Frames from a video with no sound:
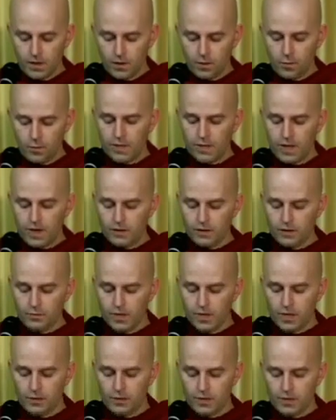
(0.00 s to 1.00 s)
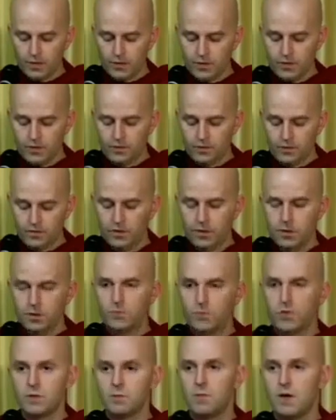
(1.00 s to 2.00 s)
without a blemish,
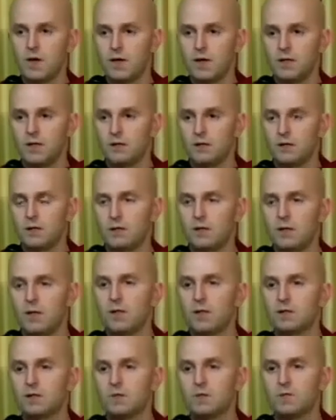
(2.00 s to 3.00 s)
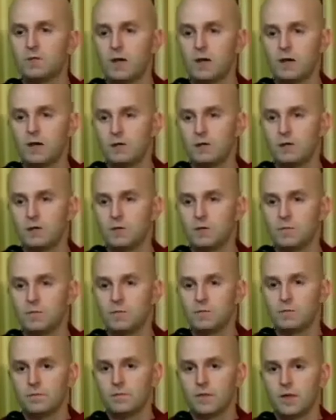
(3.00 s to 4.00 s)
with mind undefiled.
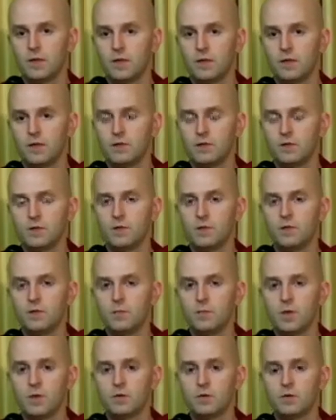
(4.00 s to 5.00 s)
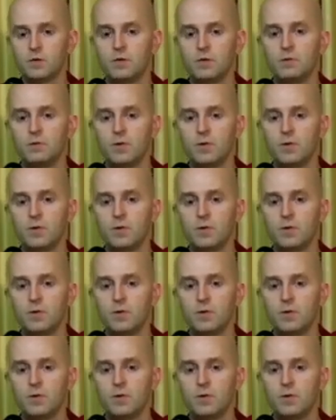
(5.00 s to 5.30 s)
So this person who